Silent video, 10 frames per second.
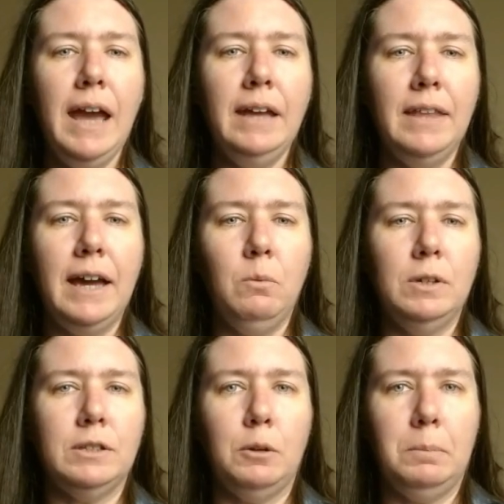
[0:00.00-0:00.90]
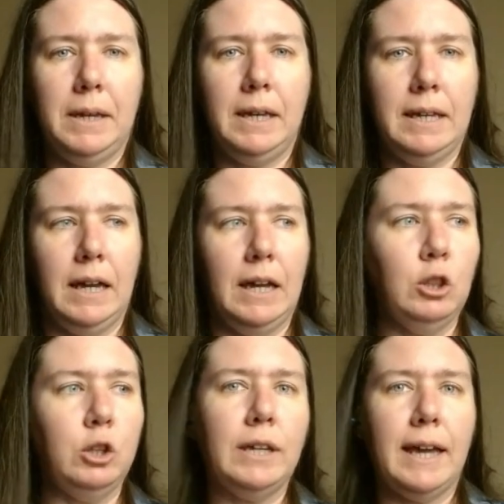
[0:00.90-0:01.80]
And that was their big
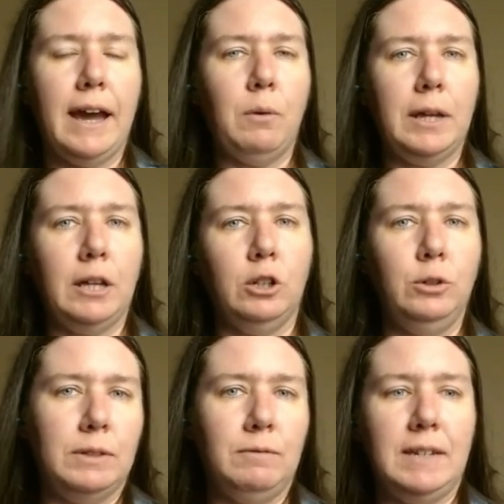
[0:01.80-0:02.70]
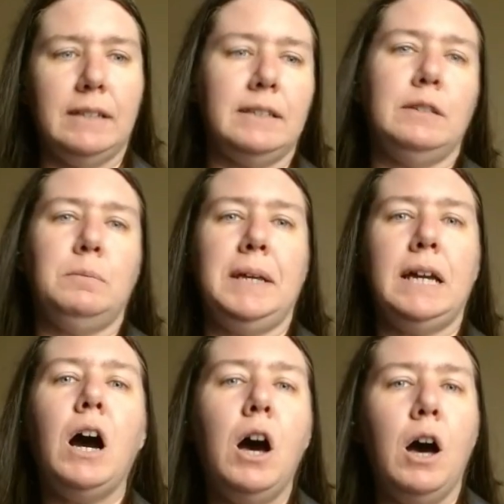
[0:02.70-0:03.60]
look at how inclusive dance has
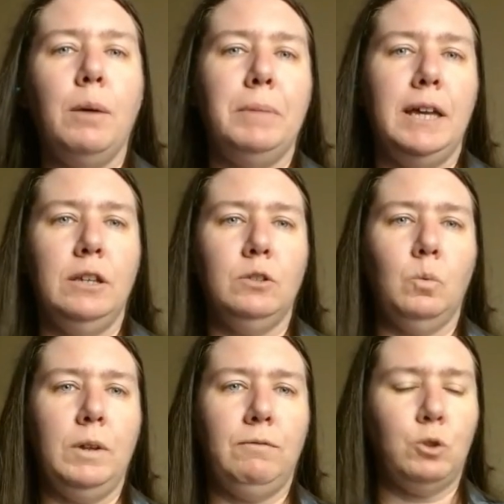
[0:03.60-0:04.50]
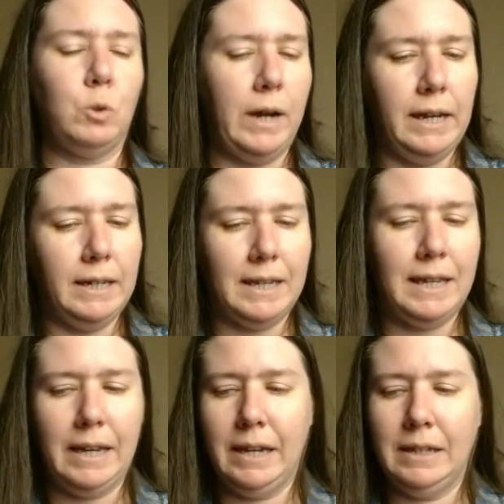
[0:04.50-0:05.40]
become, is we've trained
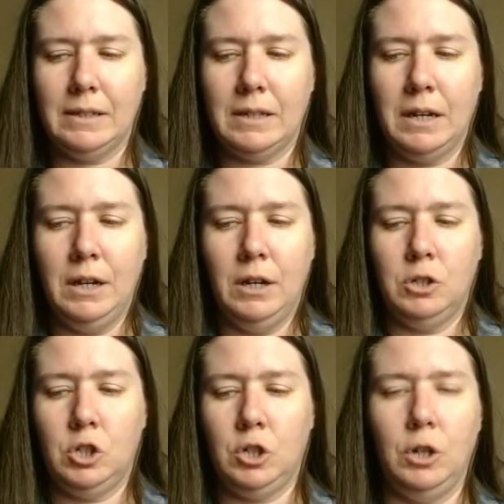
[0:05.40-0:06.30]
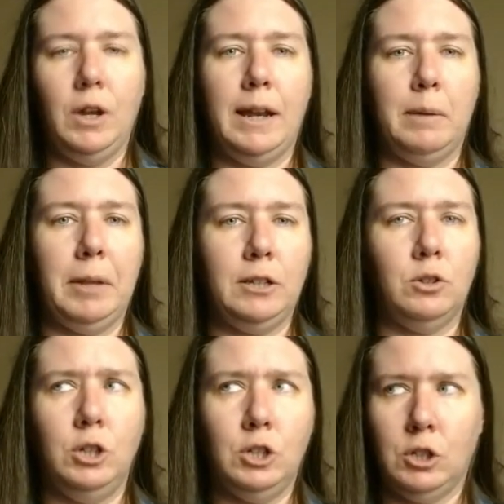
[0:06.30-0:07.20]
kids to, and I'm like,
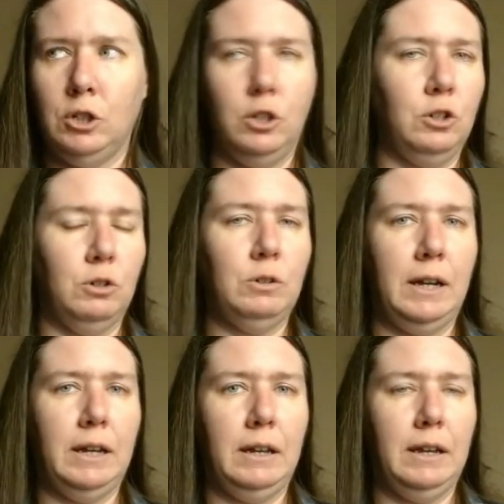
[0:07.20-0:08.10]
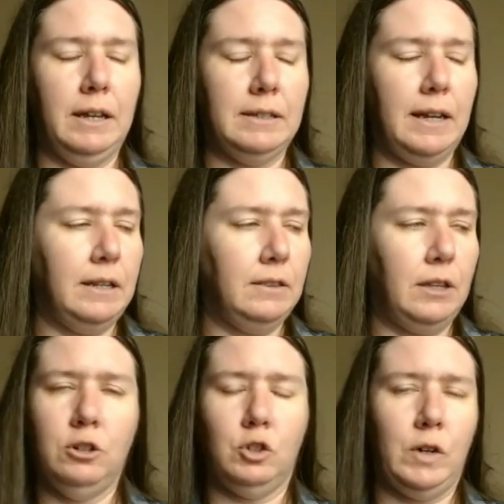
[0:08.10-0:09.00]
"So you're excited
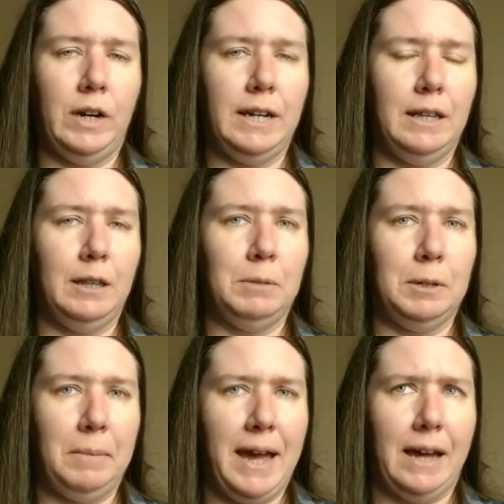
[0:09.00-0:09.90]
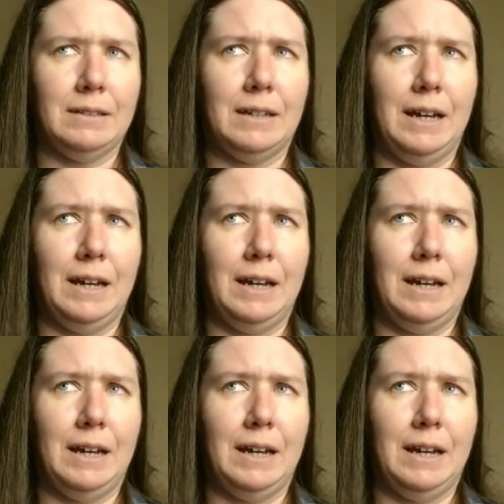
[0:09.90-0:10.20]
that you're training them to mask."